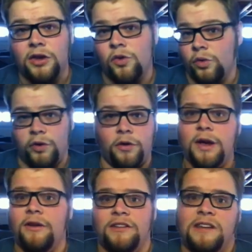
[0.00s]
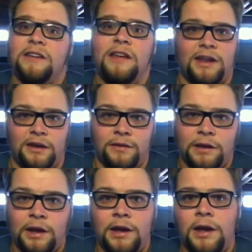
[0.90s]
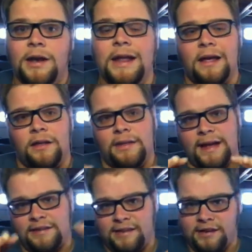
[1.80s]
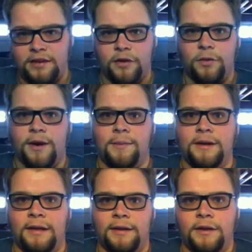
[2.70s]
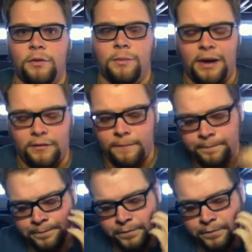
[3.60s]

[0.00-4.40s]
you're guaranteed to hit it. Now, that secondary ring I'm telling you about,